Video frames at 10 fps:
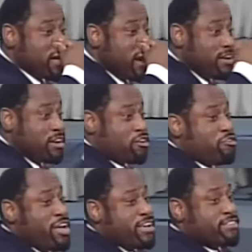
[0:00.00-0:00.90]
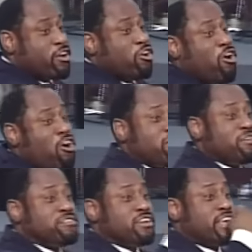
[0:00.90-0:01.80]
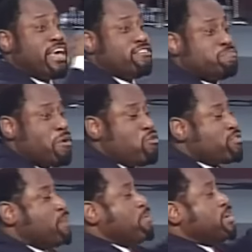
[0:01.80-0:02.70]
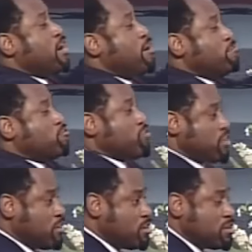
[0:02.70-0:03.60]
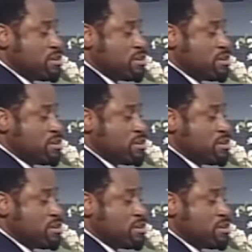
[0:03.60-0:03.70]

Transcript: A decree is all the king spoke that becomes written